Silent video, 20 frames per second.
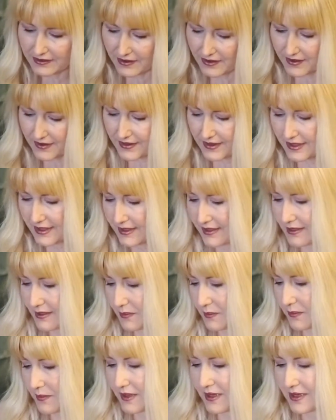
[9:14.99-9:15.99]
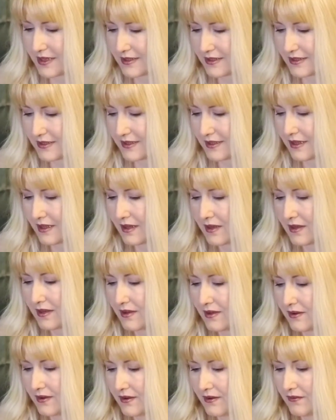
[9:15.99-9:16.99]
on this was
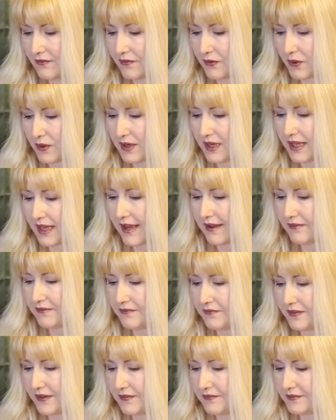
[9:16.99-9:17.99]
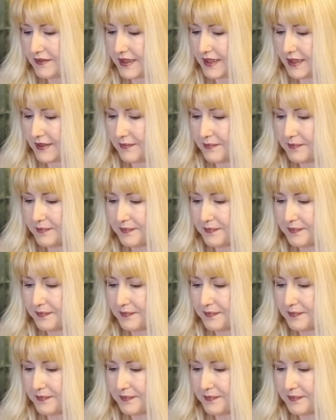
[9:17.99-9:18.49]
48.50.